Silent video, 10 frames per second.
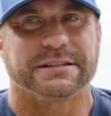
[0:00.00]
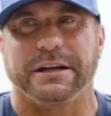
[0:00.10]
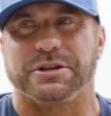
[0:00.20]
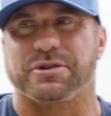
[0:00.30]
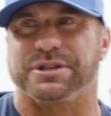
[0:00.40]

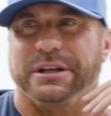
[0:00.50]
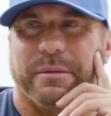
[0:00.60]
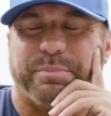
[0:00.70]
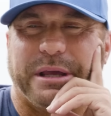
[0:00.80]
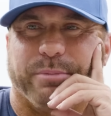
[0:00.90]
Isn't it interesting
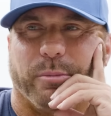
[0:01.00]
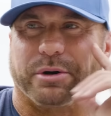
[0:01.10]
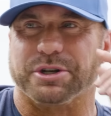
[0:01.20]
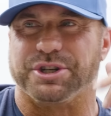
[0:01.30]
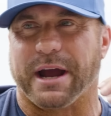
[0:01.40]
that people
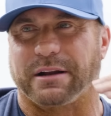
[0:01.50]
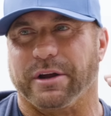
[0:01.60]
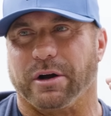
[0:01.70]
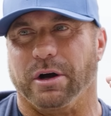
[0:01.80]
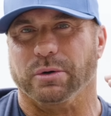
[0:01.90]
project
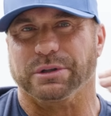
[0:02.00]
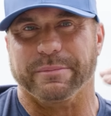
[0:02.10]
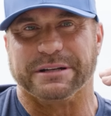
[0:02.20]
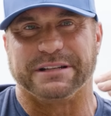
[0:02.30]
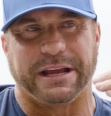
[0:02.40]
their own
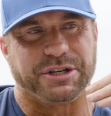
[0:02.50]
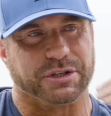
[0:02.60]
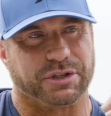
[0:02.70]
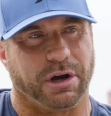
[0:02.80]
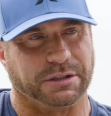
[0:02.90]

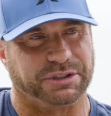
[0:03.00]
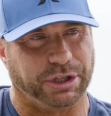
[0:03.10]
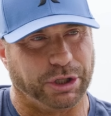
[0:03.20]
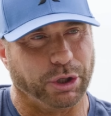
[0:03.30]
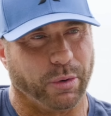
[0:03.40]
limitations
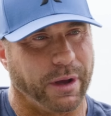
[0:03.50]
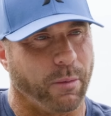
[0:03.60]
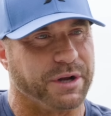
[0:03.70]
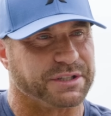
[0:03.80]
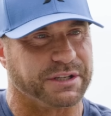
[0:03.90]
onto you
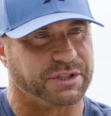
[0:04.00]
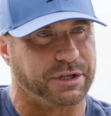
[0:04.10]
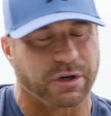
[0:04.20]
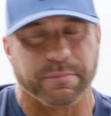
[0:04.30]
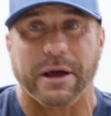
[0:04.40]
once they
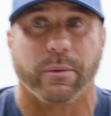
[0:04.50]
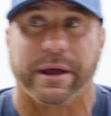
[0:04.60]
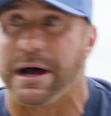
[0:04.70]
see you? And by the way,